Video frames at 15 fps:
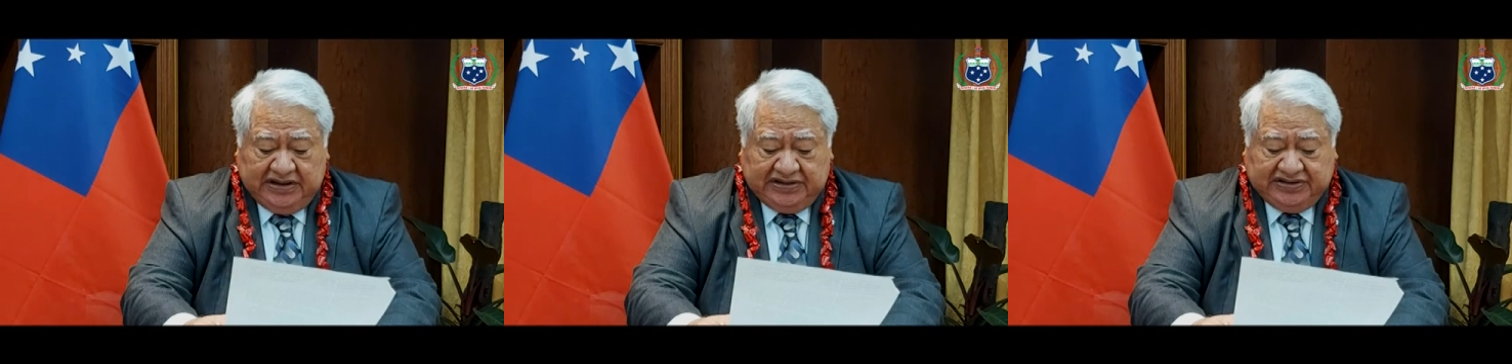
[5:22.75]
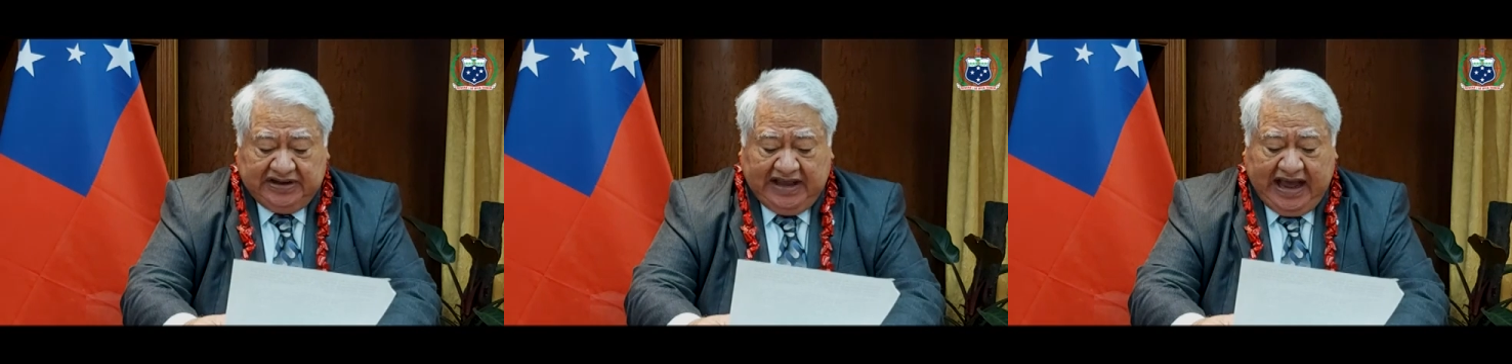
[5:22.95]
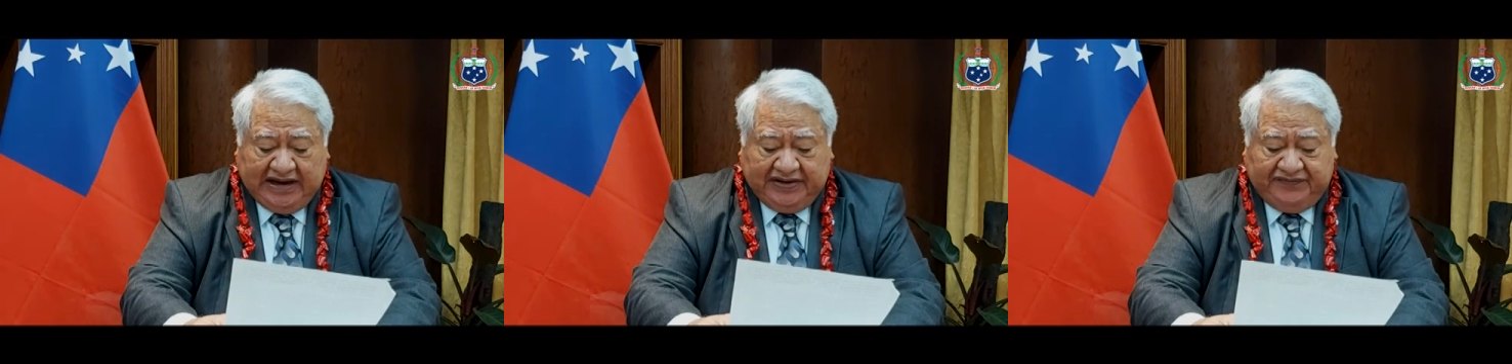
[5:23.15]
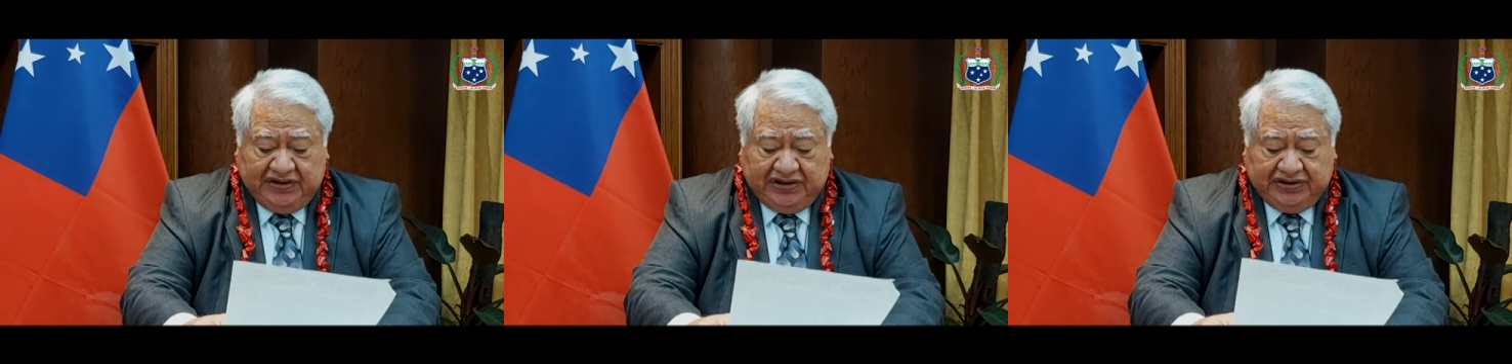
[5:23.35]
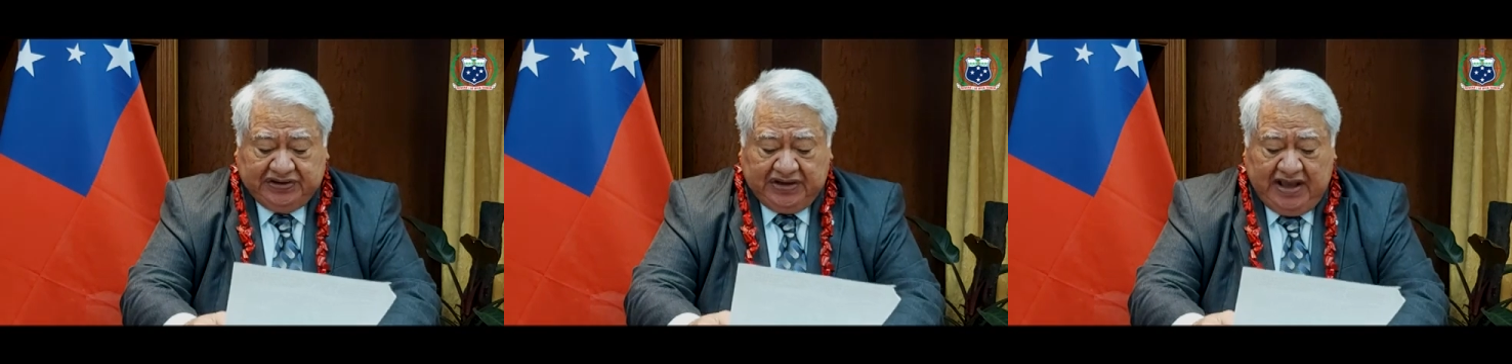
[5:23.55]
as the
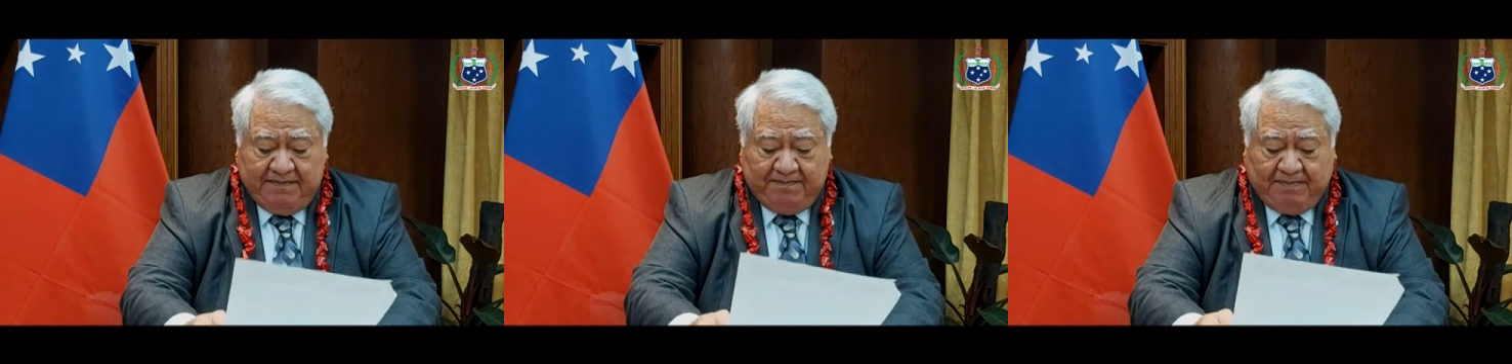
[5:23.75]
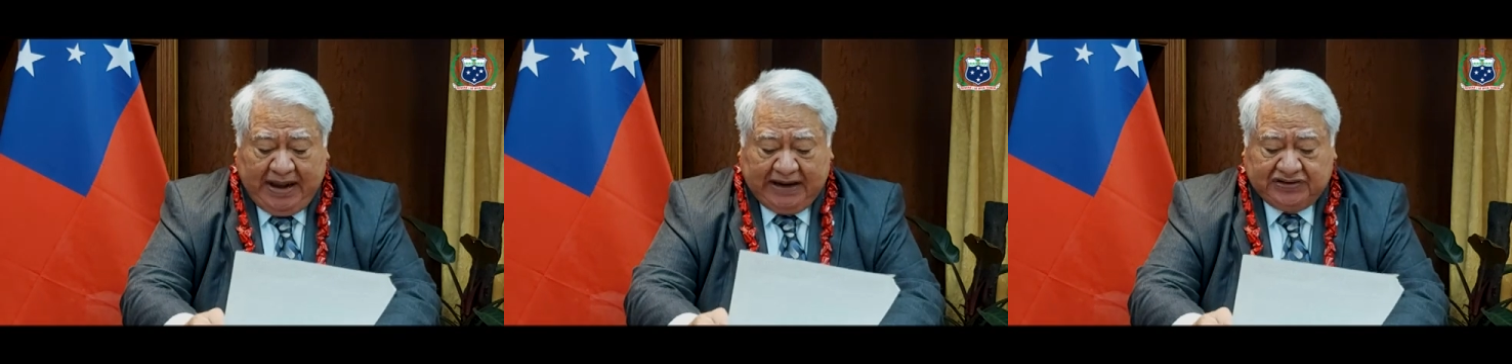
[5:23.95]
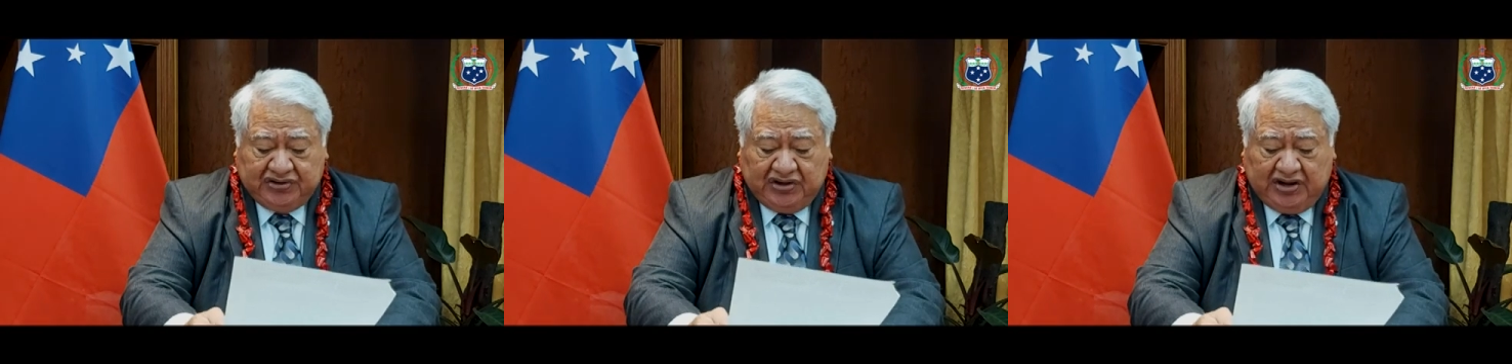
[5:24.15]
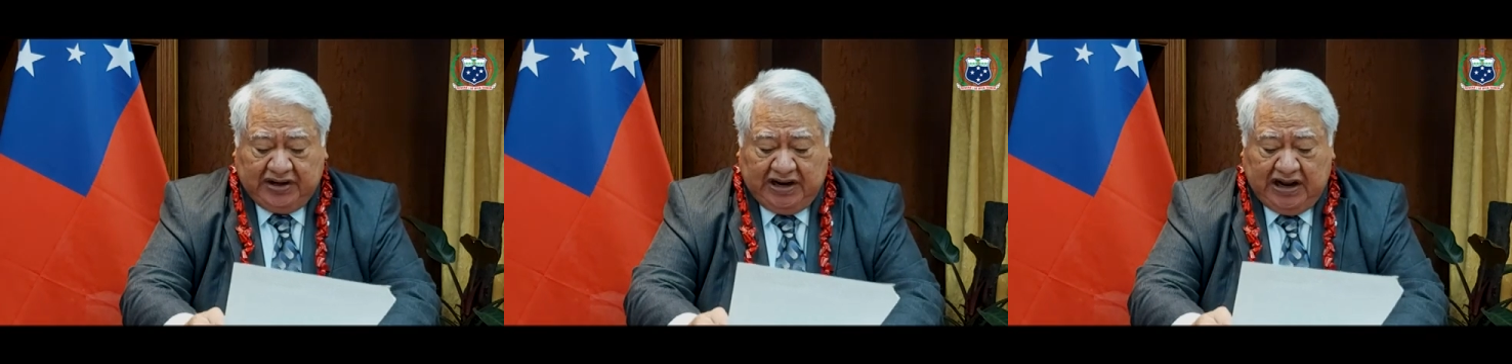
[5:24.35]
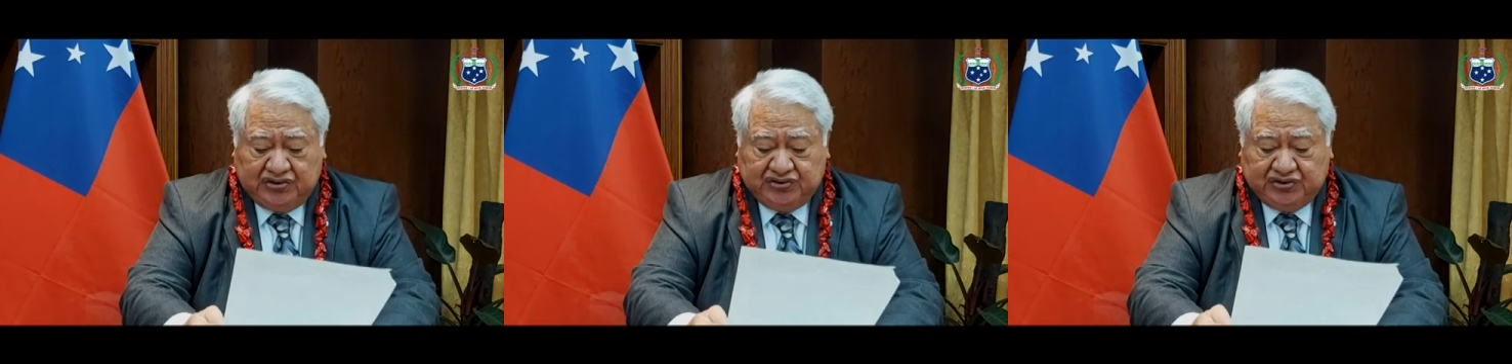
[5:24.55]
adverse impacts
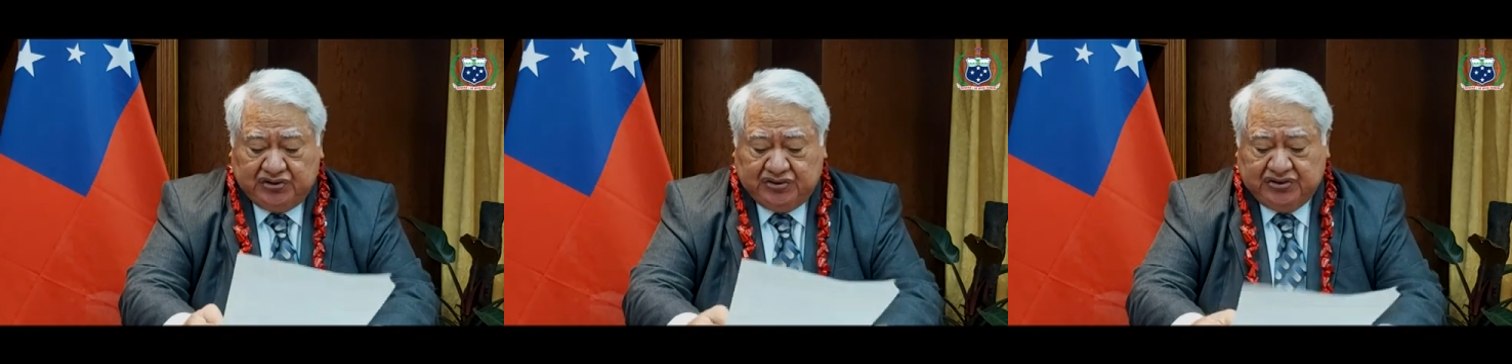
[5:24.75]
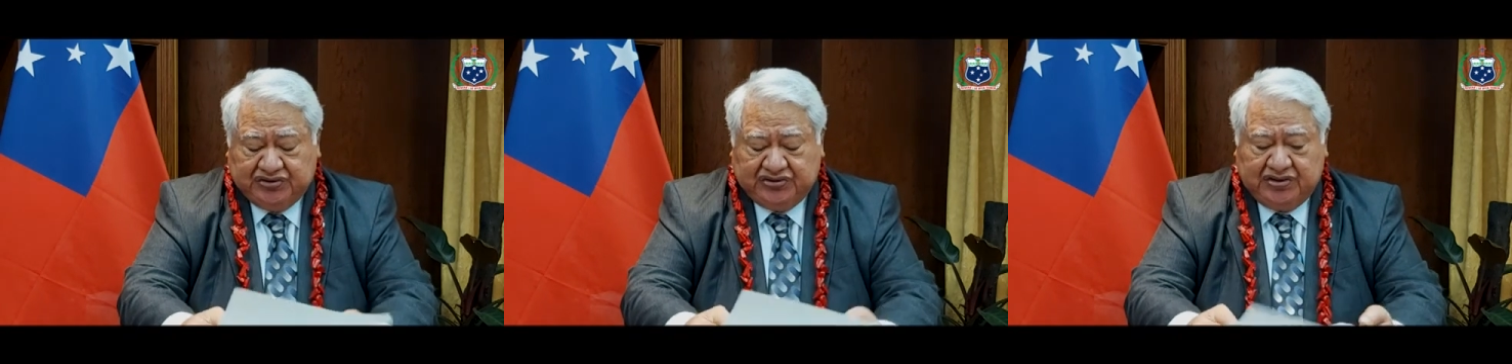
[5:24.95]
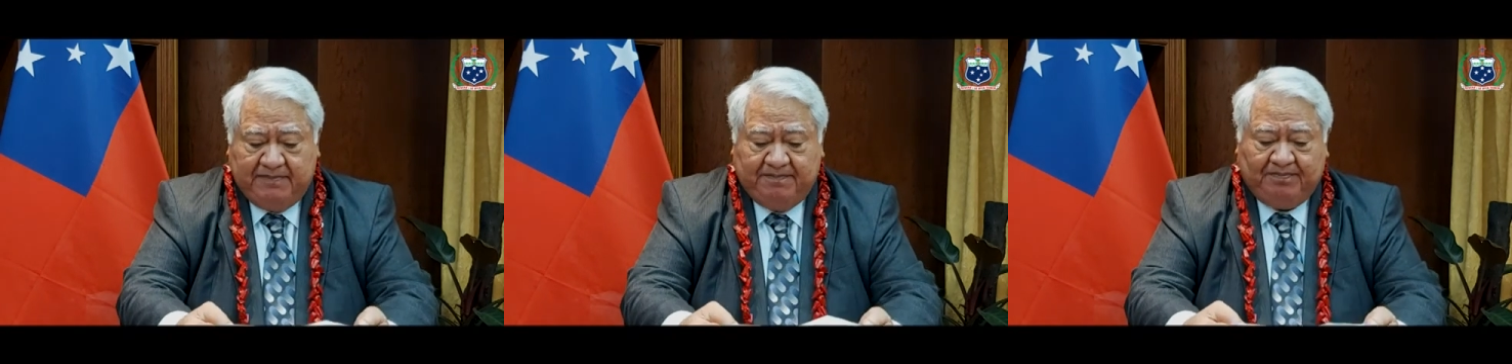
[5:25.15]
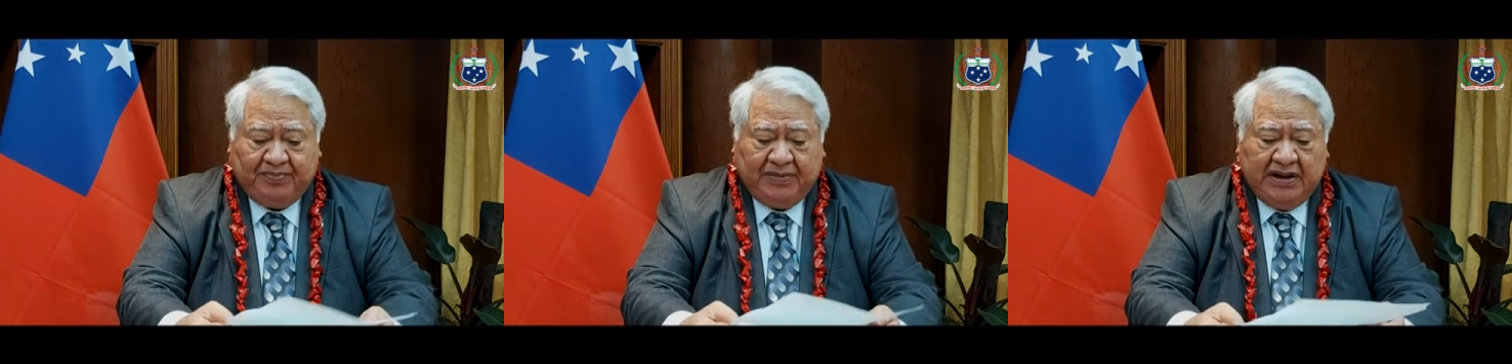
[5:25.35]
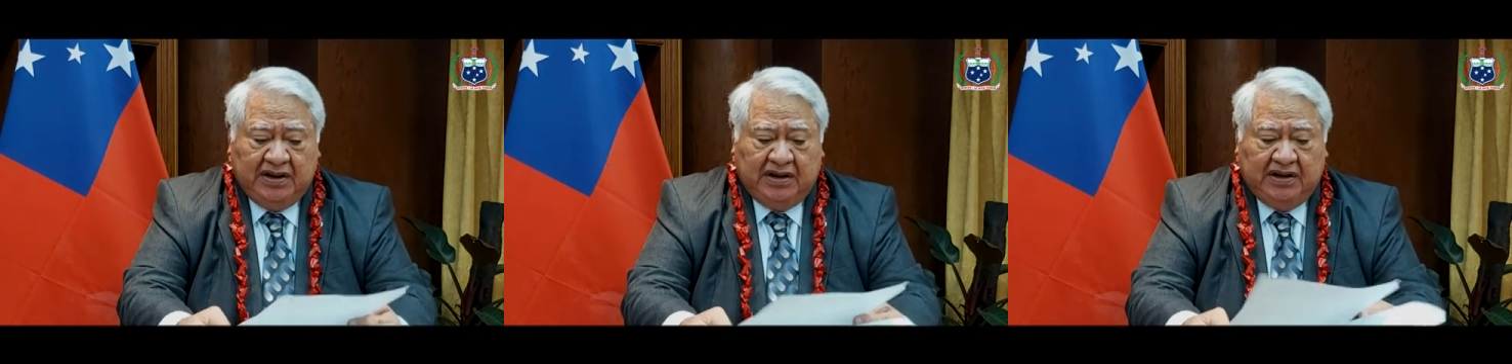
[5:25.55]
on our tourism